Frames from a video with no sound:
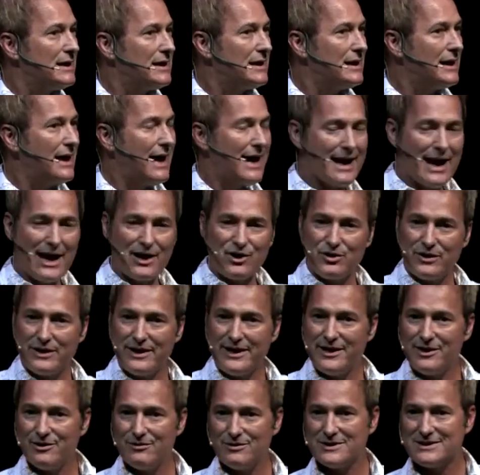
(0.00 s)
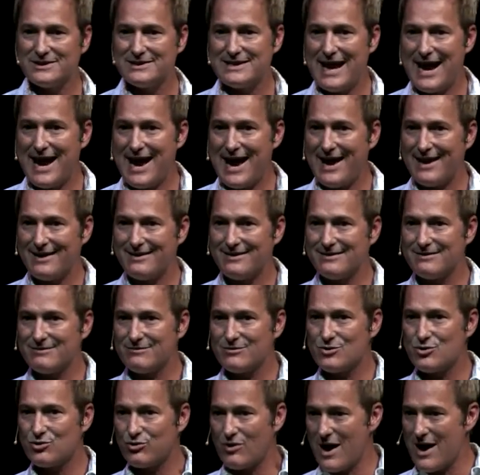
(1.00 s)
And I could hear his dad
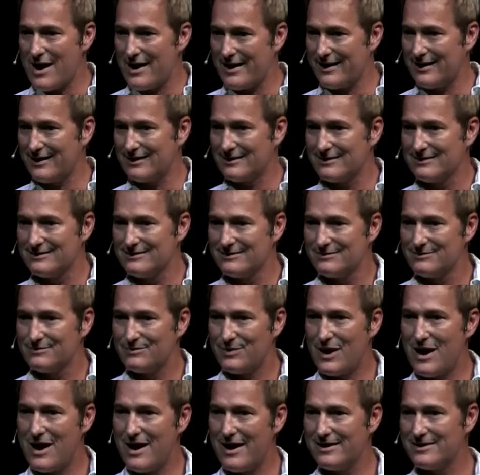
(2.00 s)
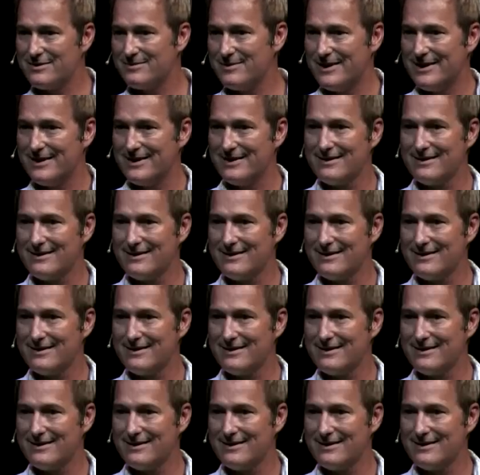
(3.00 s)
crying behind me.